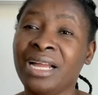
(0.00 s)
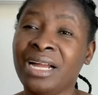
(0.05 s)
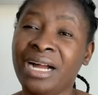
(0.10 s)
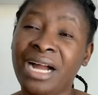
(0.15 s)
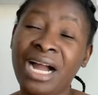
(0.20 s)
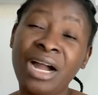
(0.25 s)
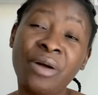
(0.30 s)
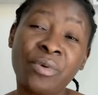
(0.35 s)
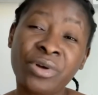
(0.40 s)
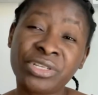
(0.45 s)

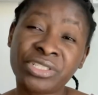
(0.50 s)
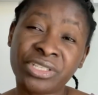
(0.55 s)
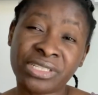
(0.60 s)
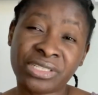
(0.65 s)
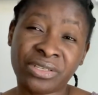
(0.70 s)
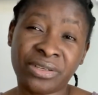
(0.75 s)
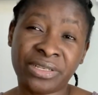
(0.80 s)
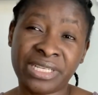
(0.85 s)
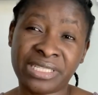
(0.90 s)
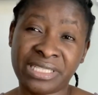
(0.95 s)
How was your
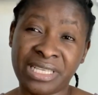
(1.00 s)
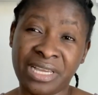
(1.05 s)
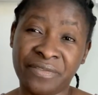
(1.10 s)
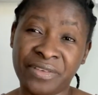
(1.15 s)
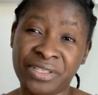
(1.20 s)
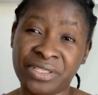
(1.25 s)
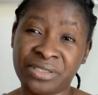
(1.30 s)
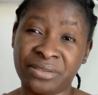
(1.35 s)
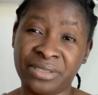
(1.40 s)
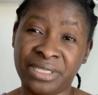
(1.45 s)
Sunday
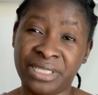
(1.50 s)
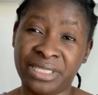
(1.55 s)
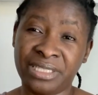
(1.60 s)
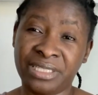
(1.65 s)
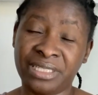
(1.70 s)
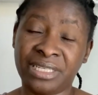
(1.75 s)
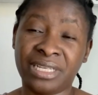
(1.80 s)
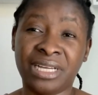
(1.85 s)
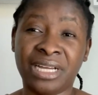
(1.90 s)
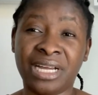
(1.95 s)
service today?
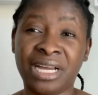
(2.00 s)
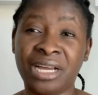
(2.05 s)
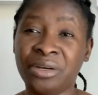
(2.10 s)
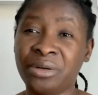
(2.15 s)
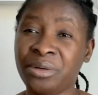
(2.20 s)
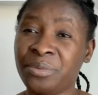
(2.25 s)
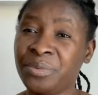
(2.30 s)
I hope